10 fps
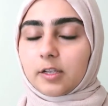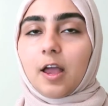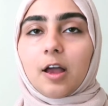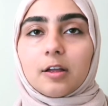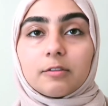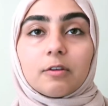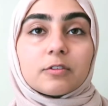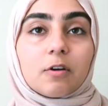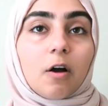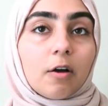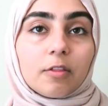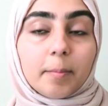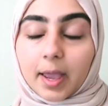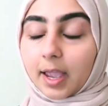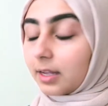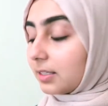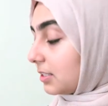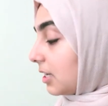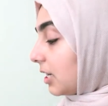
Yeah, those are all the pants